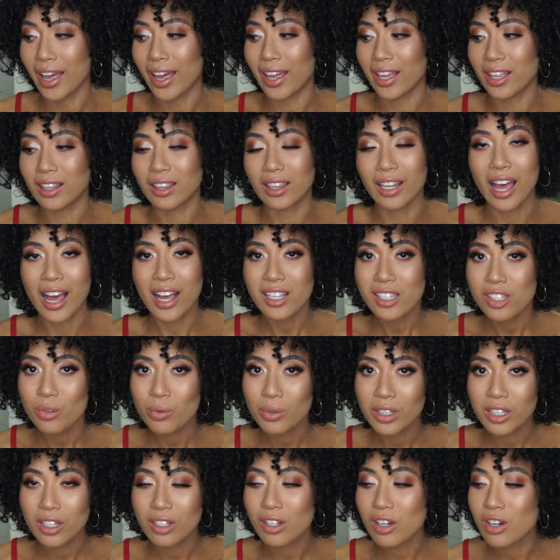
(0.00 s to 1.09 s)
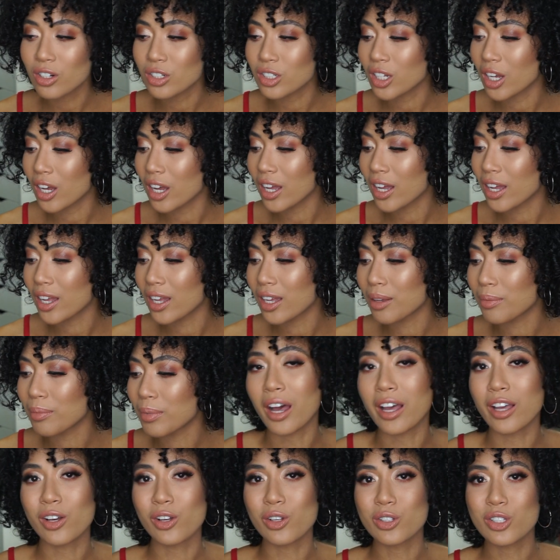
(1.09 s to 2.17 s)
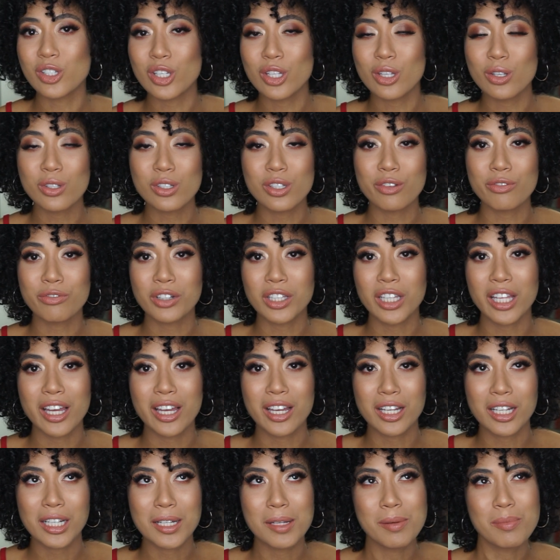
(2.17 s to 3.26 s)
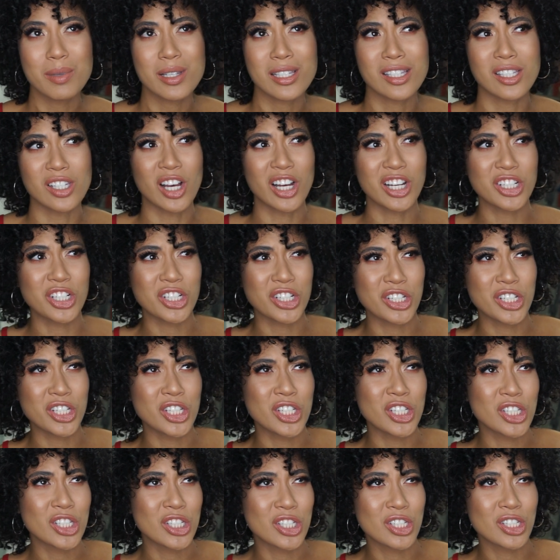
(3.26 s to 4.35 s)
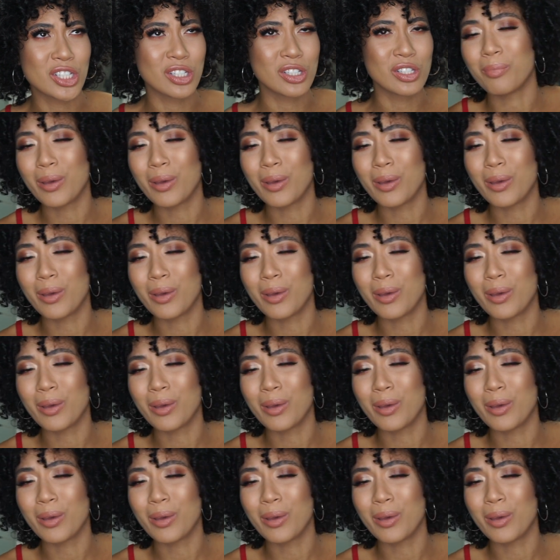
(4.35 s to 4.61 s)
It lasts a really long time. I also use it for massages.